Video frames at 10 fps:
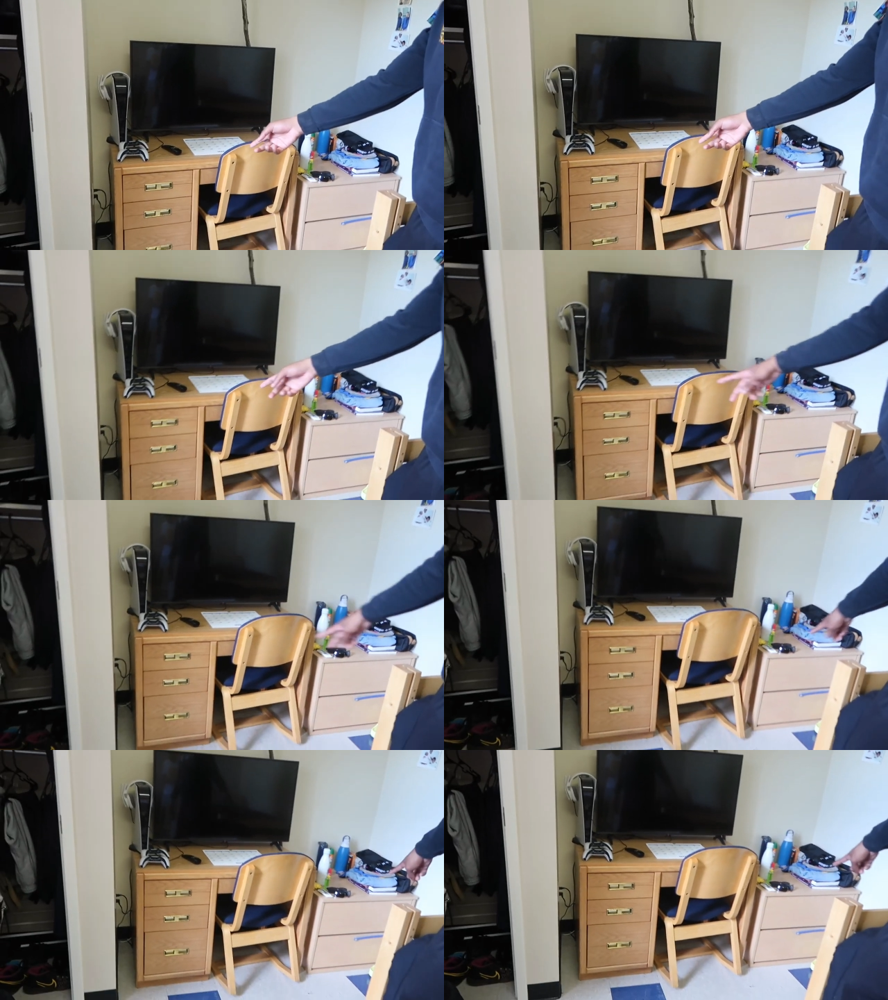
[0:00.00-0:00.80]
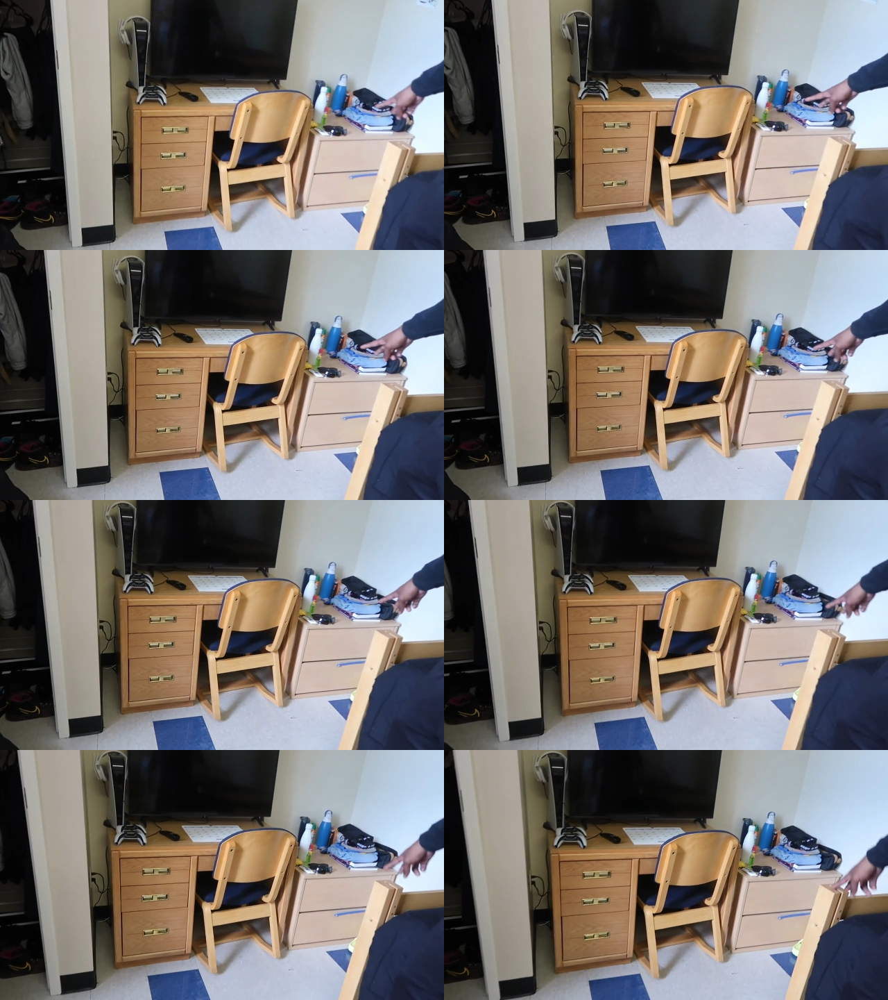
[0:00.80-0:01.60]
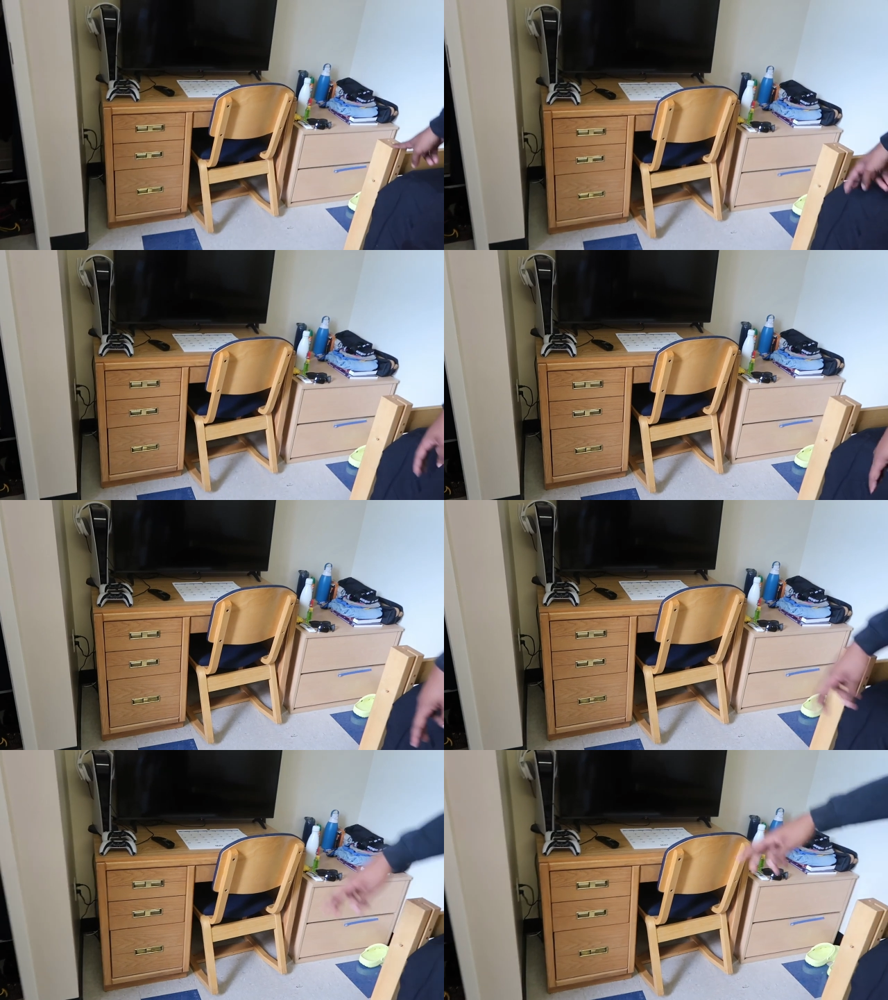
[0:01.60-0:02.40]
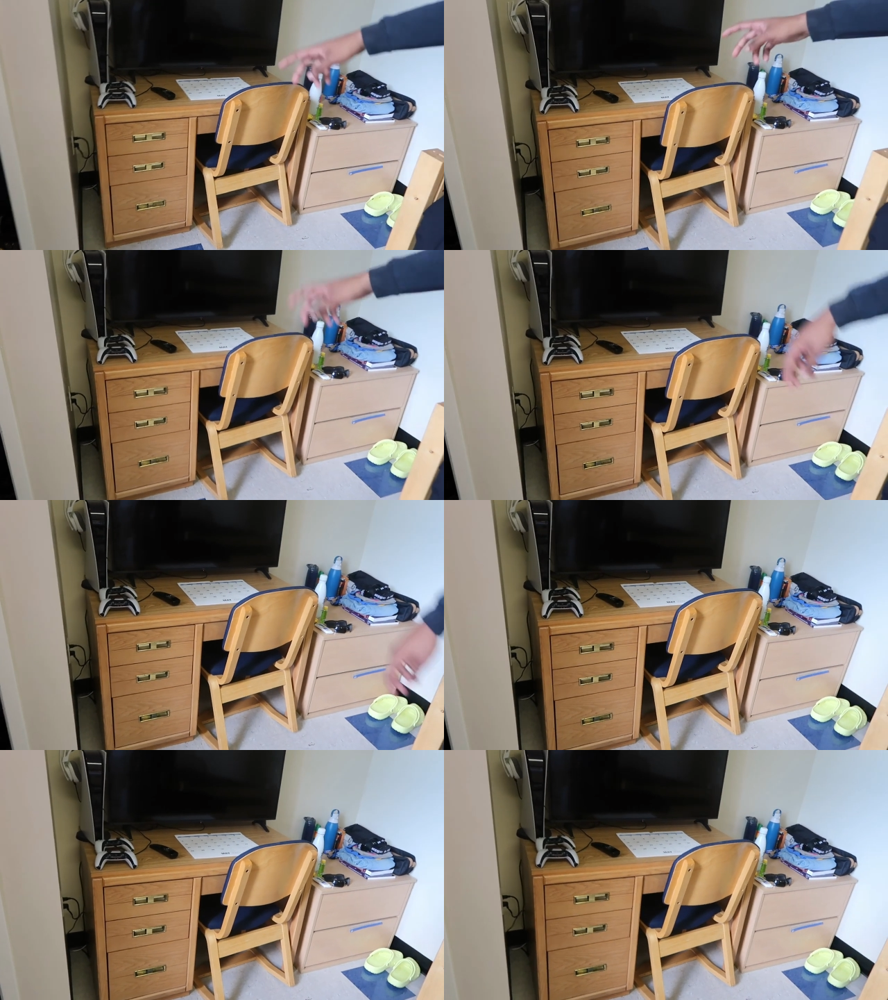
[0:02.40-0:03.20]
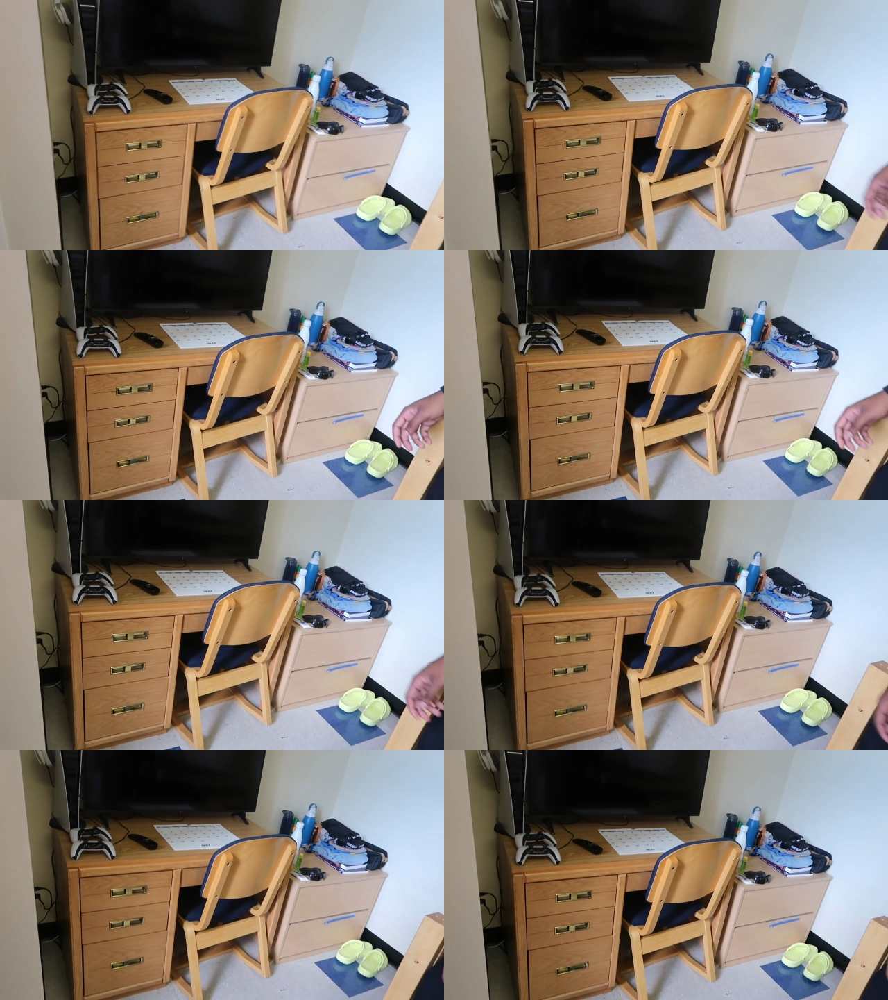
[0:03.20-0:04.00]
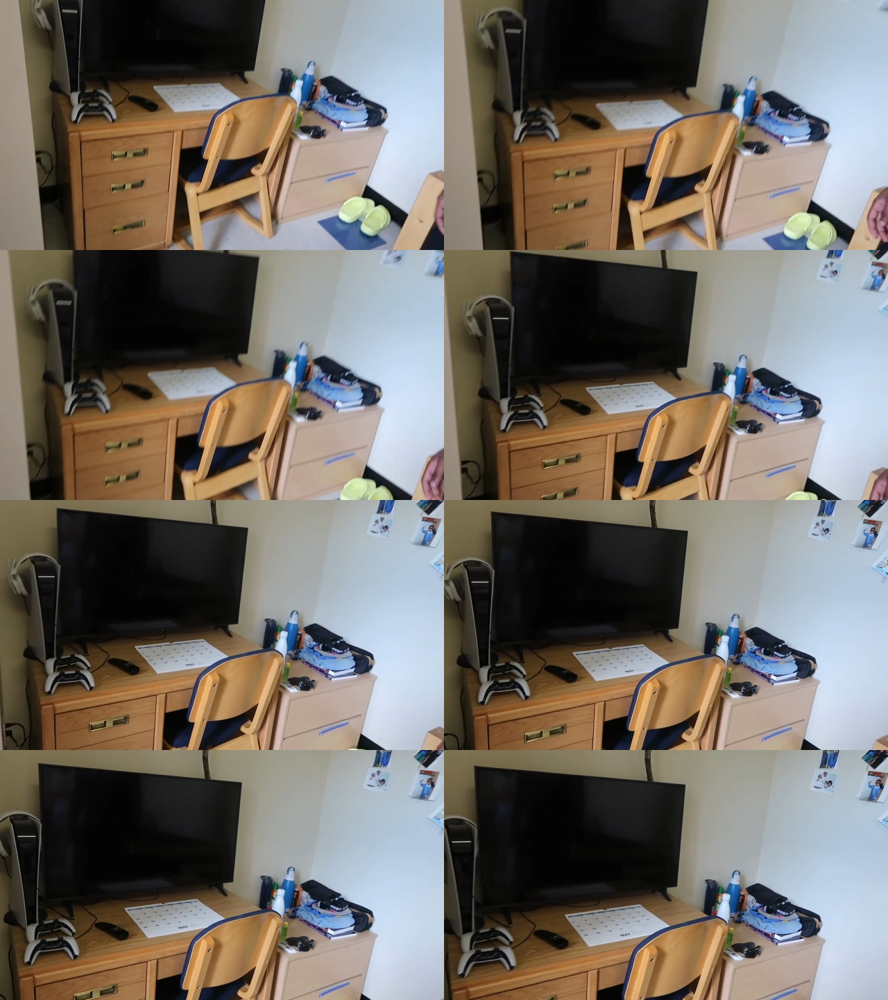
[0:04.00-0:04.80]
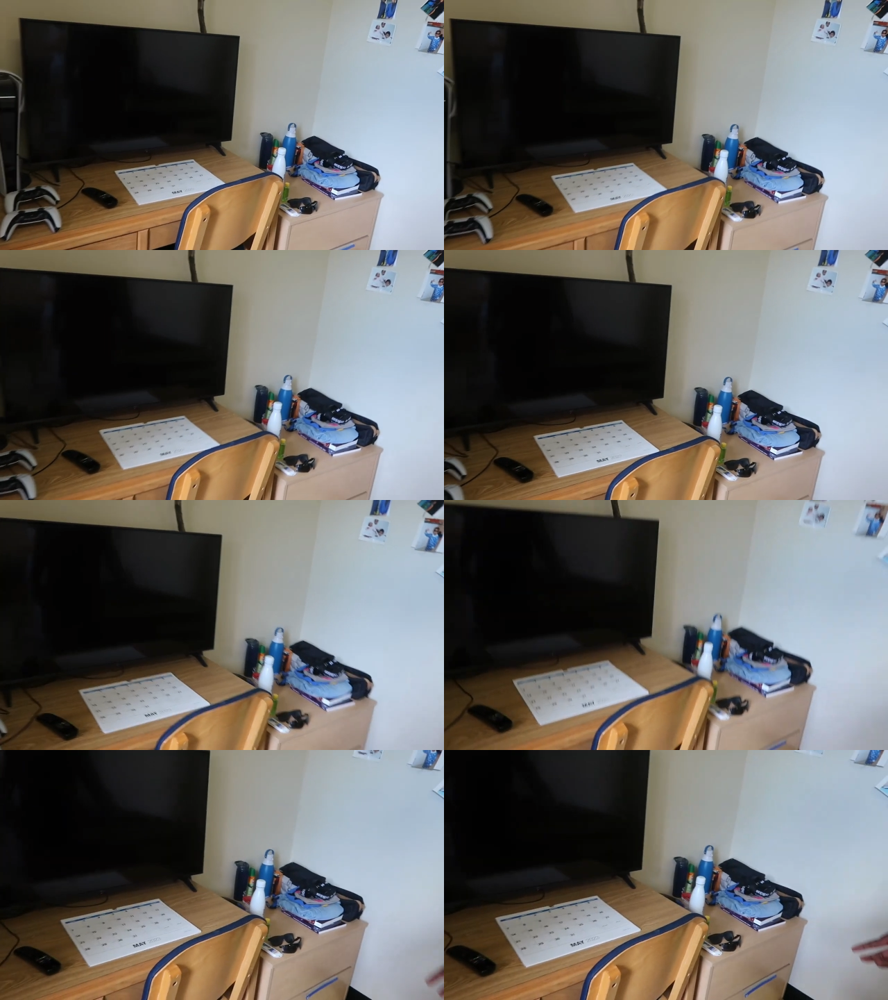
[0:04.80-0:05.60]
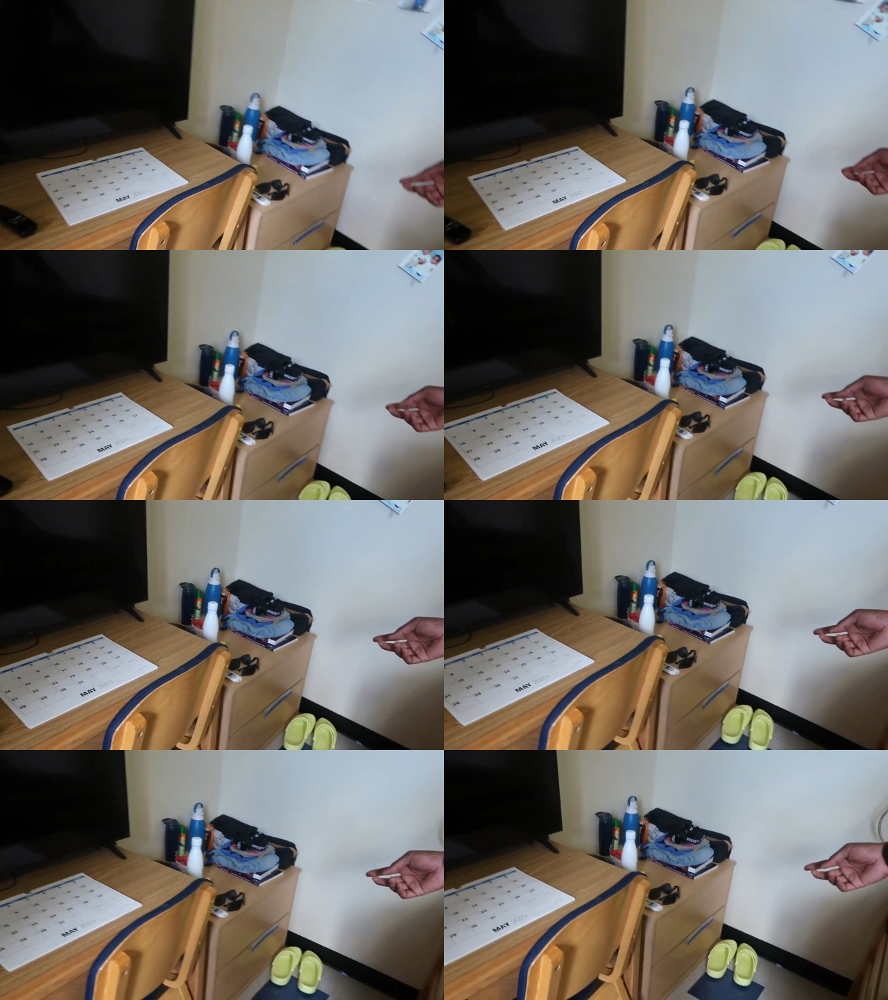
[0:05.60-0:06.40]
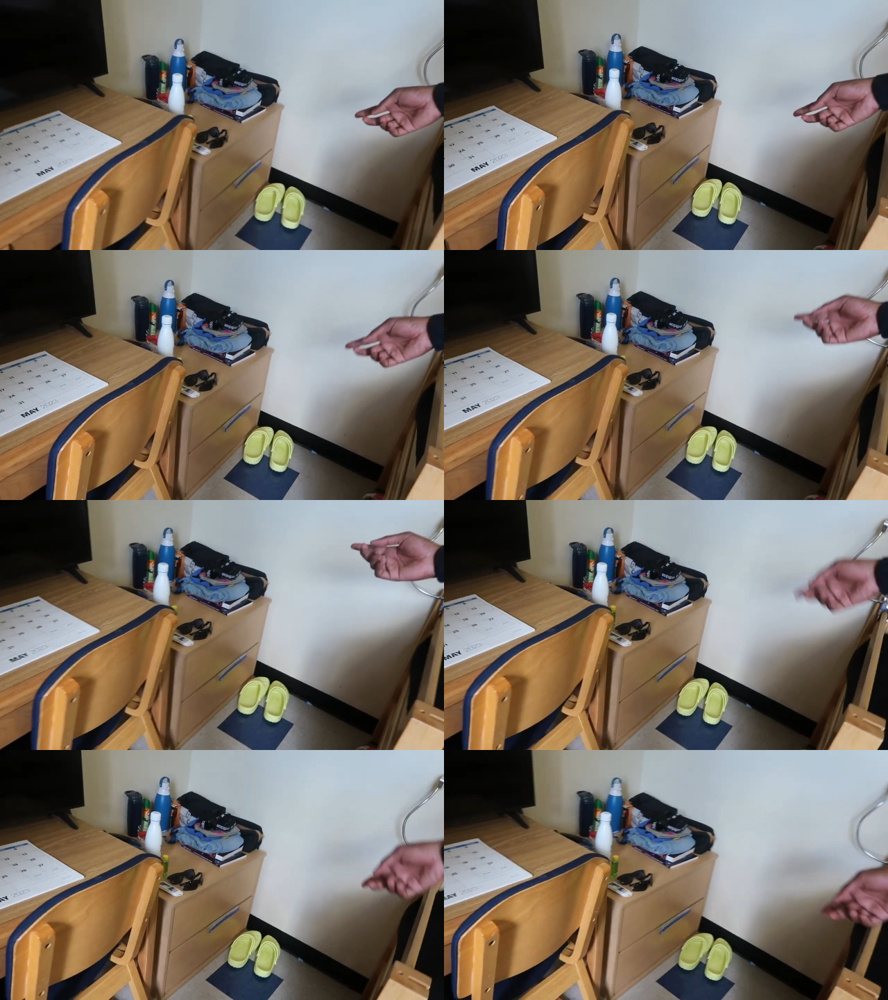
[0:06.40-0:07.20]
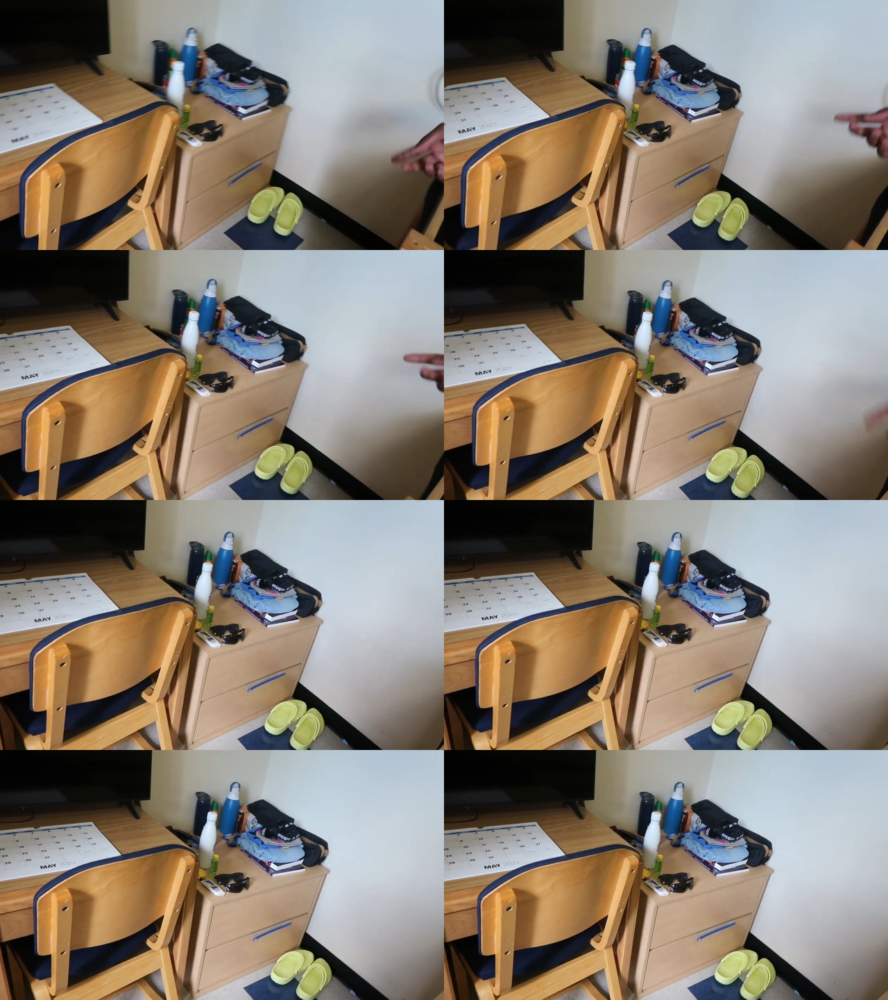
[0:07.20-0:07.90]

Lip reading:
(no speaker visible)